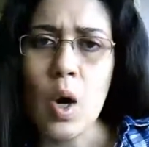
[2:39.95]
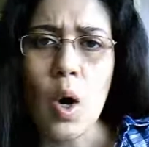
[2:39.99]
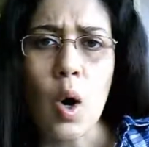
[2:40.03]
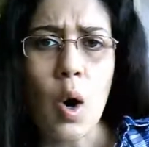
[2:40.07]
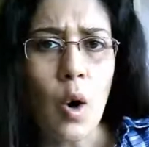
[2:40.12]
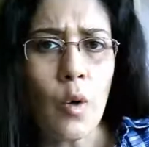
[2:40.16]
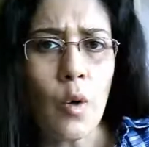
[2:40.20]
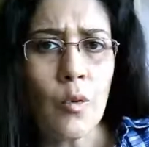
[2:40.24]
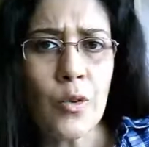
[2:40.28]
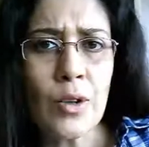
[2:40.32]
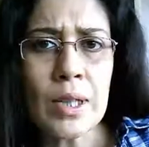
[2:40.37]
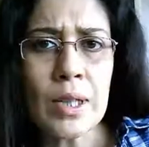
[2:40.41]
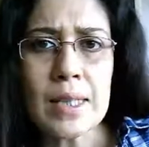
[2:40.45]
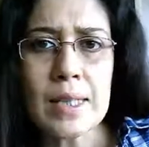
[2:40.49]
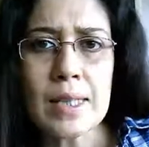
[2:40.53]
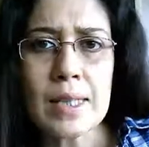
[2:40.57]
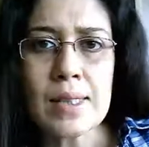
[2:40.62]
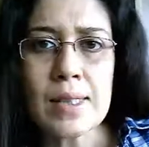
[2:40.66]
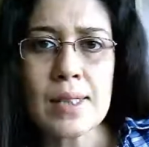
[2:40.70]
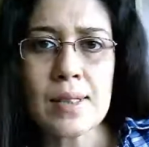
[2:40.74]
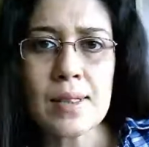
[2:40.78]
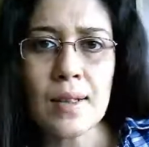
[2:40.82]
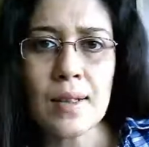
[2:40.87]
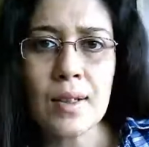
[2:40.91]
Often it
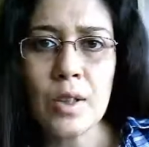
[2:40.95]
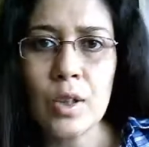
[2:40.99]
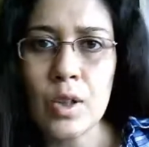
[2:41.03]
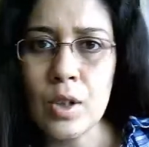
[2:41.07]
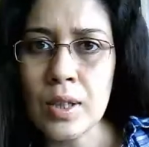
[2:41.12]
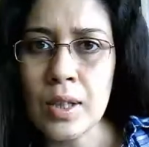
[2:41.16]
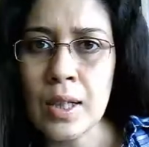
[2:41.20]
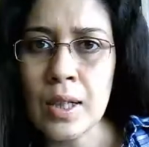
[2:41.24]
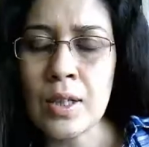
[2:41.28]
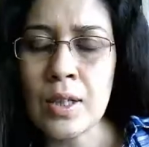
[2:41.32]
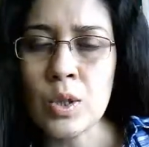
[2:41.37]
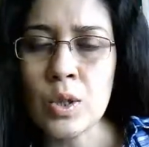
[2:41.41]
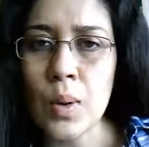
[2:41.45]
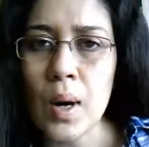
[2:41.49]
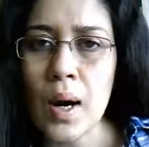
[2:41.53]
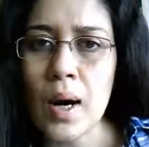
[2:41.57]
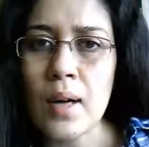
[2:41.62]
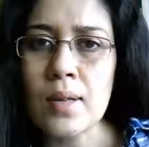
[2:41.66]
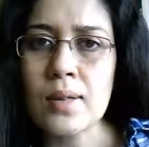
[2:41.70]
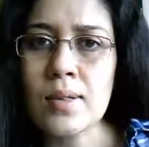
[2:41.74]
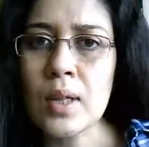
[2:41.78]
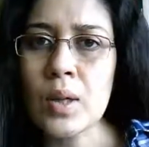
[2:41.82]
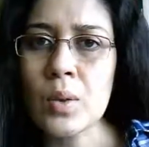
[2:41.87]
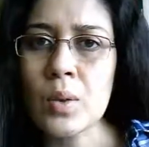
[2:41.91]
is a good thing to
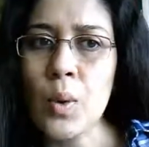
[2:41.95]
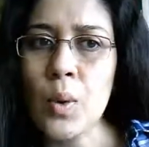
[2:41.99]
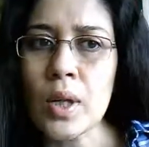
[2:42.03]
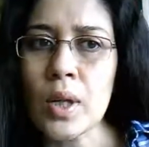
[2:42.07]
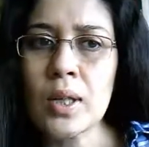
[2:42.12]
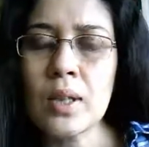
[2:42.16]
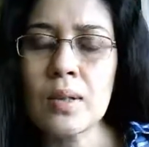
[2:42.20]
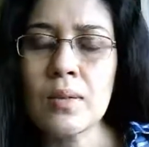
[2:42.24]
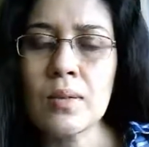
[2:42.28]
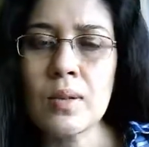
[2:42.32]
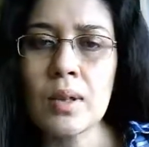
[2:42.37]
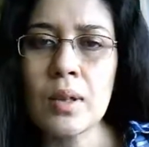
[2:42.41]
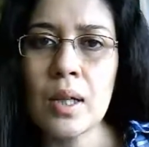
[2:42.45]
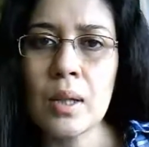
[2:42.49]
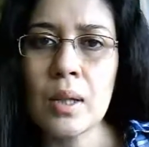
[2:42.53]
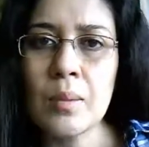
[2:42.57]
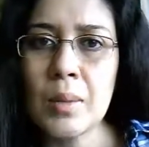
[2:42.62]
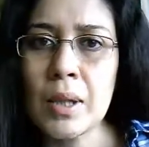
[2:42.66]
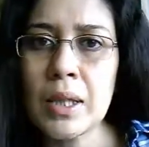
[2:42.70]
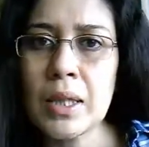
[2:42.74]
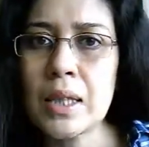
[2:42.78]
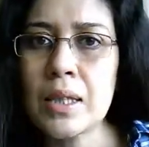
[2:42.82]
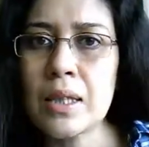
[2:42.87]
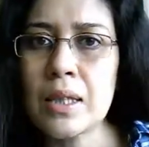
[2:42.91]
ask that what are the
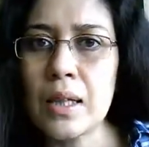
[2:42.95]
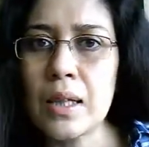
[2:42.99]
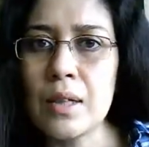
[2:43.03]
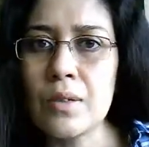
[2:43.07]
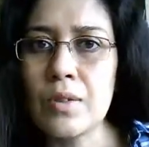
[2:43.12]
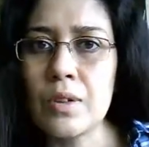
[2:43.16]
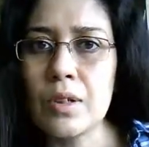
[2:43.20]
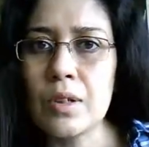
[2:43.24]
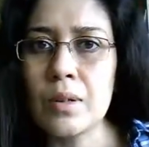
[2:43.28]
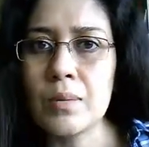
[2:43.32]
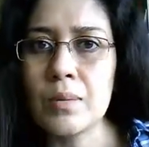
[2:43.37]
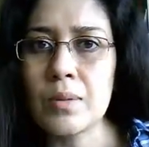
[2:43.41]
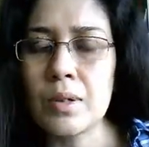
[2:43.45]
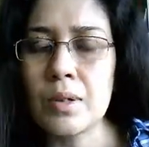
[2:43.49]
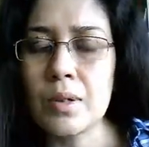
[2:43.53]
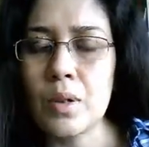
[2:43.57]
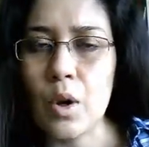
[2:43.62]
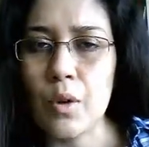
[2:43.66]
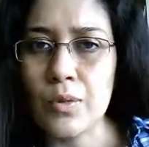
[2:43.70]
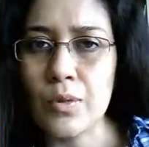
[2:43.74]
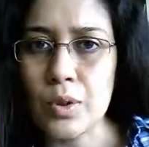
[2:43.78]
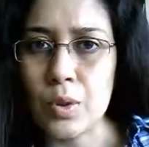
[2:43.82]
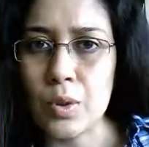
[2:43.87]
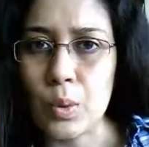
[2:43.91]
immediate deliverables
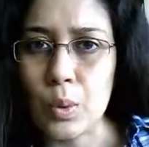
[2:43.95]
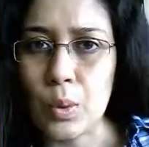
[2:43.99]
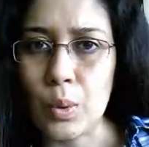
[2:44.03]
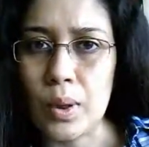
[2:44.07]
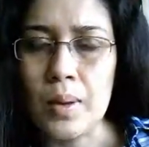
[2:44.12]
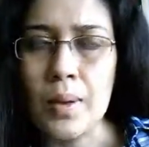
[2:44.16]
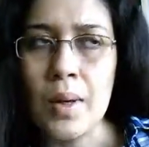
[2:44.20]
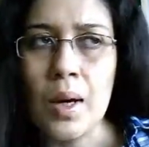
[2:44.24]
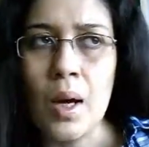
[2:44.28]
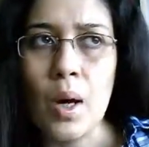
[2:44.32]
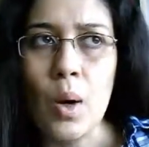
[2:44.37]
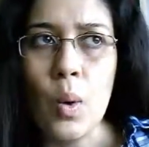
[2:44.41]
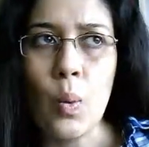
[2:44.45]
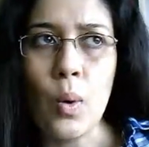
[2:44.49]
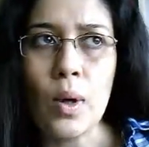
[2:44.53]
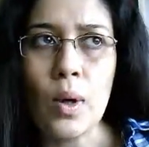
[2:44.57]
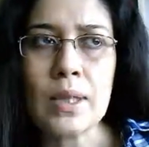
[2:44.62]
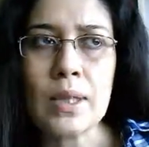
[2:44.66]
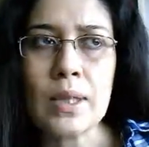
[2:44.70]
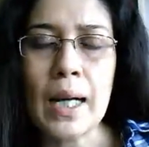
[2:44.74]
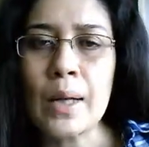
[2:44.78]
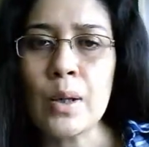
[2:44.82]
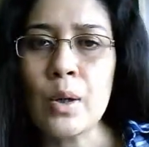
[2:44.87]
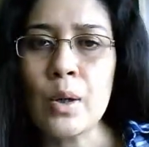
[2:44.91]
of the role? What
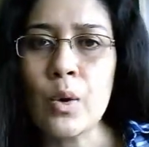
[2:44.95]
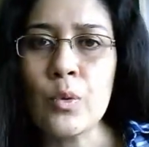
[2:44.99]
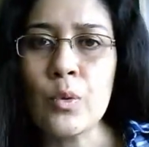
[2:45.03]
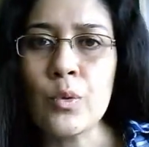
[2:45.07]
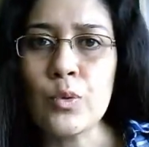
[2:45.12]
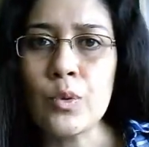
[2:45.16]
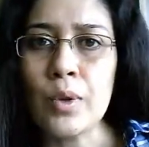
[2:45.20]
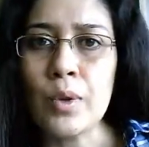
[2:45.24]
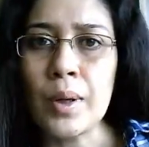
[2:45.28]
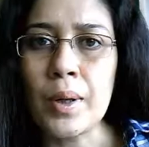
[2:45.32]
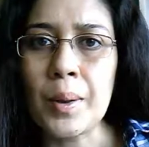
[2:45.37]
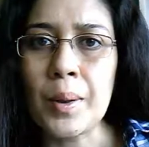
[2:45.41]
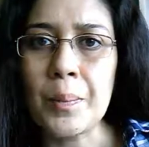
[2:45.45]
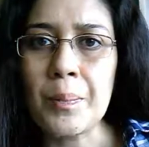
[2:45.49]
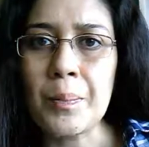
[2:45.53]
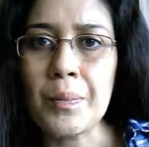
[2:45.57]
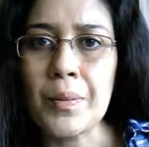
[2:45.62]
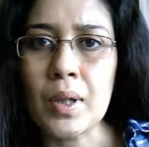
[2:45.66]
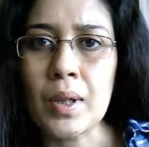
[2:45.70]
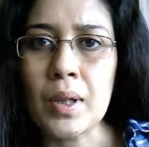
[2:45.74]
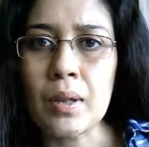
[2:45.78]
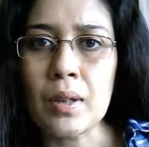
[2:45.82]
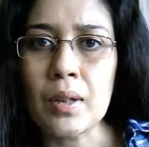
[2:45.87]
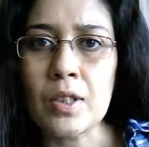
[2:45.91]
kind of
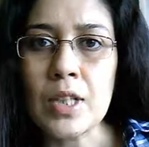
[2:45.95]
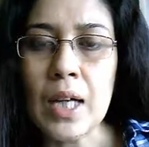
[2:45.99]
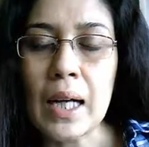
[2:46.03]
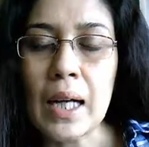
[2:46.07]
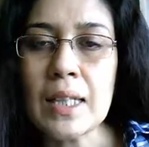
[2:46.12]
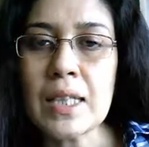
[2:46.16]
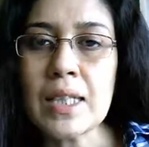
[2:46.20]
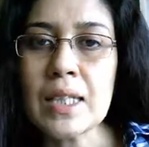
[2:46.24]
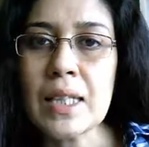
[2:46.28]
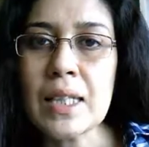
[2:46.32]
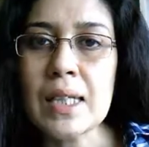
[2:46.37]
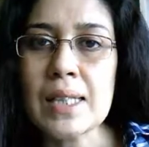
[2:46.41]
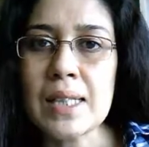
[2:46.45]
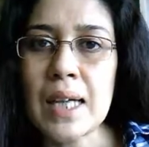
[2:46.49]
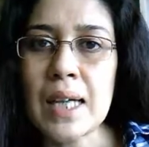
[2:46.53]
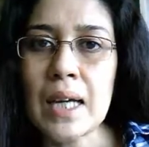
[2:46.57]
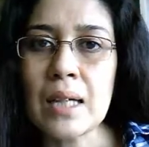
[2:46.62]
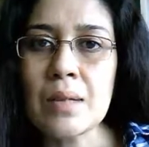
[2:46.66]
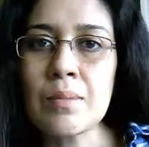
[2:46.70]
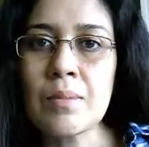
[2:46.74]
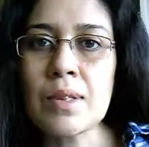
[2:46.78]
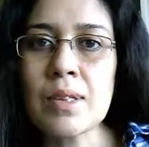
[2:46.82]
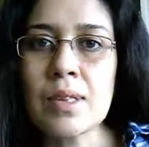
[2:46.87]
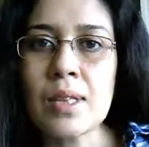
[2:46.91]
challenging
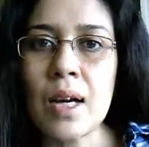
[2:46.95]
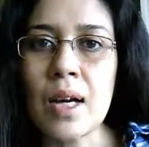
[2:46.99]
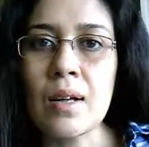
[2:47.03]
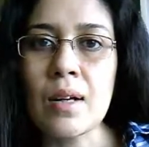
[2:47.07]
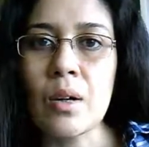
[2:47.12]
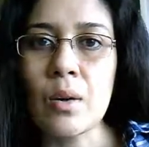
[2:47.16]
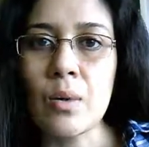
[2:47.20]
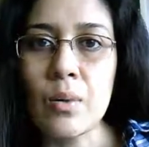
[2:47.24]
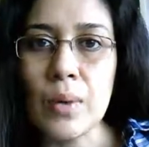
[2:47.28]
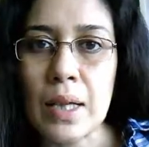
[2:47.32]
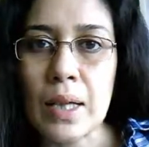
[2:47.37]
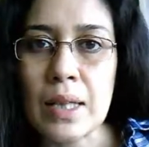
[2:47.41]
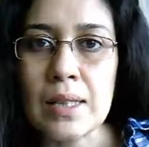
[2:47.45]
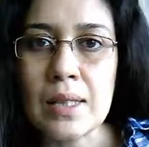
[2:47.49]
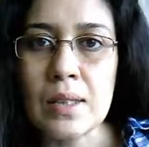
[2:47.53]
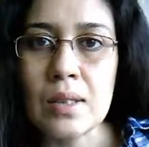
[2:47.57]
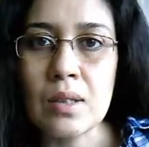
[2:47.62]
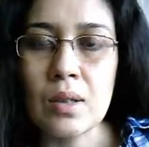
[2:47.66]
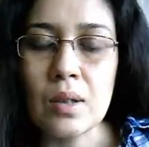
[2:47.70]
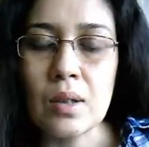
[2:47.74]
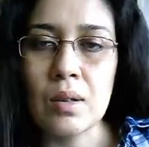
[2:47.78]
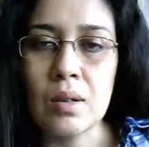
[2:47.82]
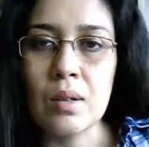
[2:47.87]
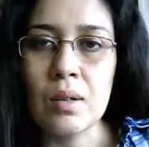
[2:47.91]
assignments are awaited
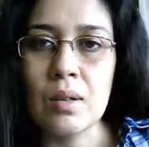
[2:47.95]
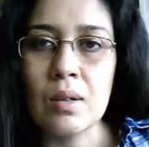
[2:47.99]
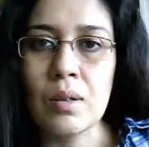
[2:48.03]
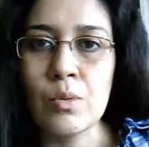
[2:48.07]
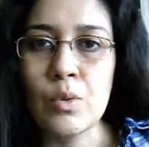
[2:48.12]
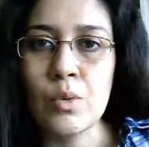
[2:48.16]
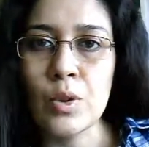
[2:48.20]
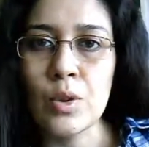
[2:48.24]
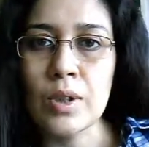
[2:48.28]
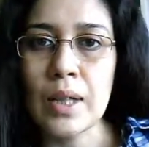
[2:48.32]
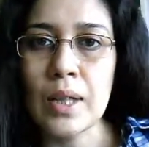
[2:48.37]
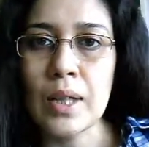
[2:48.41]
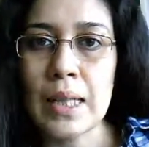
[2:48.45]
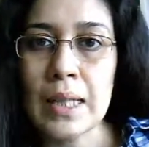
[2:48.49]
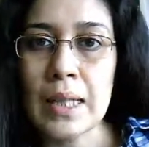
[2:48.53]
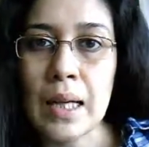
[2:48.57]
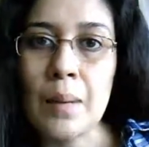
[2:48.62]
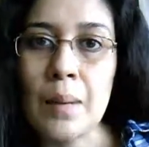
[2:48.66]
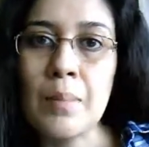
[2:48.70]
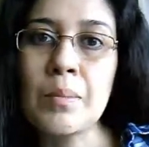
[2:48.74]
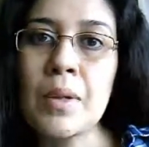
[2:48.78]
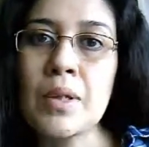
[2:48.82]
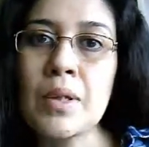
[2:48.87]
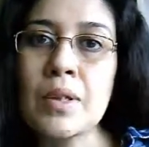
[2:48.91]
for the
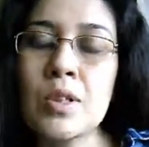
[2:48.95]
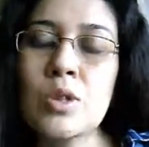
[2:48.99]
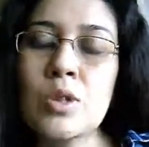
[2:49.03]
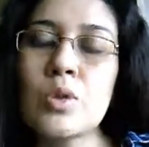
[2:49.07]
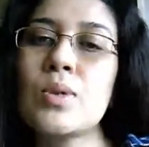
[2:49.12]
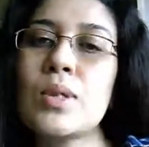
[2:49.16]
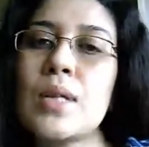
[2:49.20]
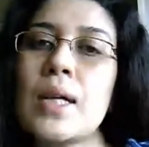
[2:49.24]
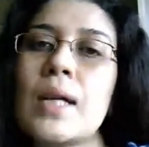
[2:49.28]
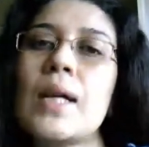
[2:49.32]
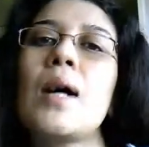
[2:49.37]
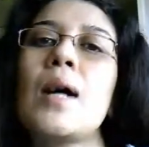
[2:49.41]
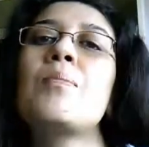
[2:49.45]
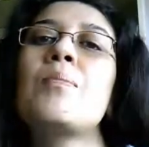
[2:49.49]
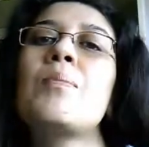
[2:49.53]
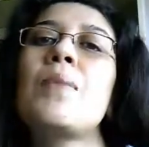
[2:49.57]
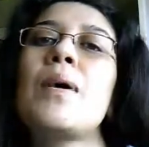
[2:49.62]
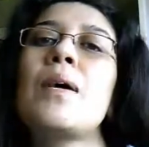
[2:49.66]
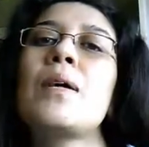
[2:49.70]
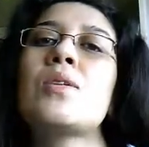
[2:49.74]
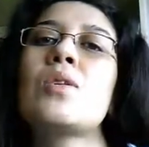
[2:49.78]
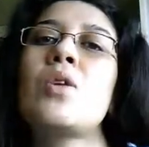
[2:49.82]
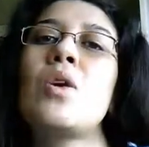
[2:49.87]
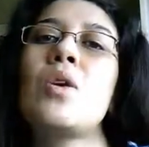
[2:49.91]
incumbent to take up
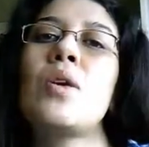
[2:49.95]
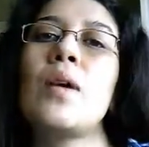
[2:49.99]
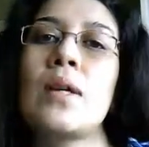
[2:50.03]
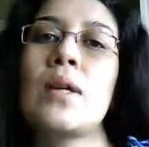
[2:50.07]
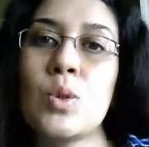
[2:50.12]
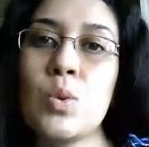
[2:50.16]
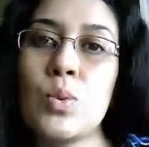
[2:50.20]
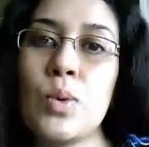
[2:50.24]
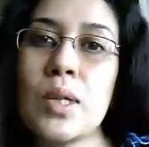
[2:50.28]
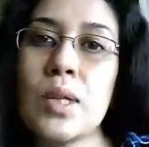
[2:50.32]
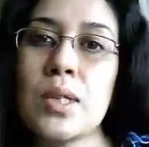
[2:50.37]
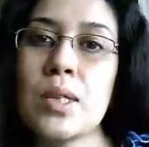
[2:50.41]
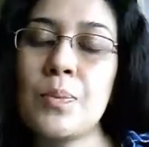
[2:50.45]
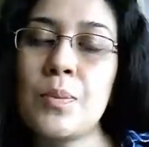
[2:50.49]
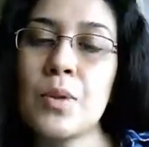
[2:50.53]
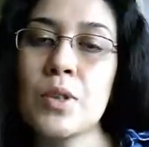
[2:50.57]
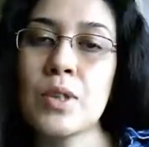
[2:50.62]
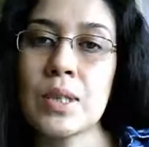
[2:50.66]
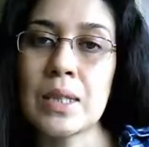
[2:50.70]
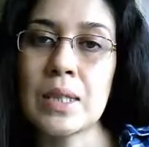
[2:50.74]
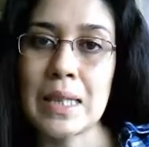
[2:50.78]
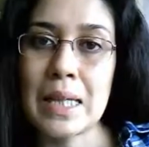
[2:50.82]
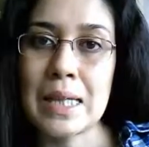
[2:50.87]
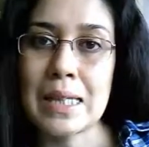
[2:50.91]
as soon as the
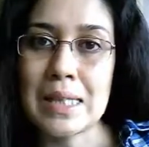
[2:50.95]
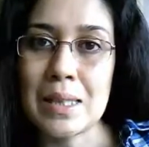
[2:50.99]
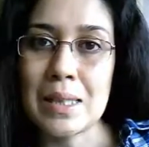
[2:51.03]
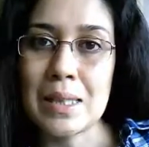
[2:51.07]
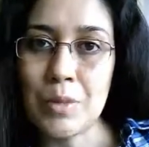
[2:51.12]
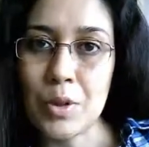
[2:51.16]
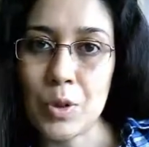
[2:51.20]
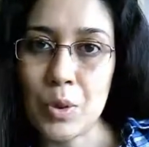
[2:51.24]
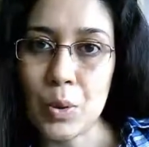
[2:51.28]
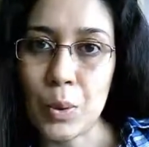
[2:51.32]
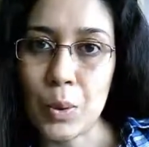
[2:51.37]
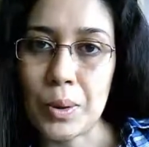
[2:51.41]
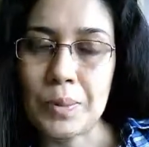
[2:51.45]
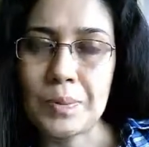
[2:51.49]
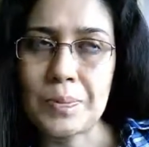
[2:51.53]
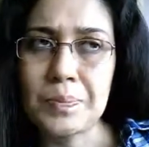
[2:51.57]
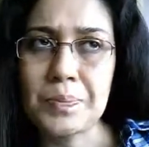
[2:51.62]
person takes up the role?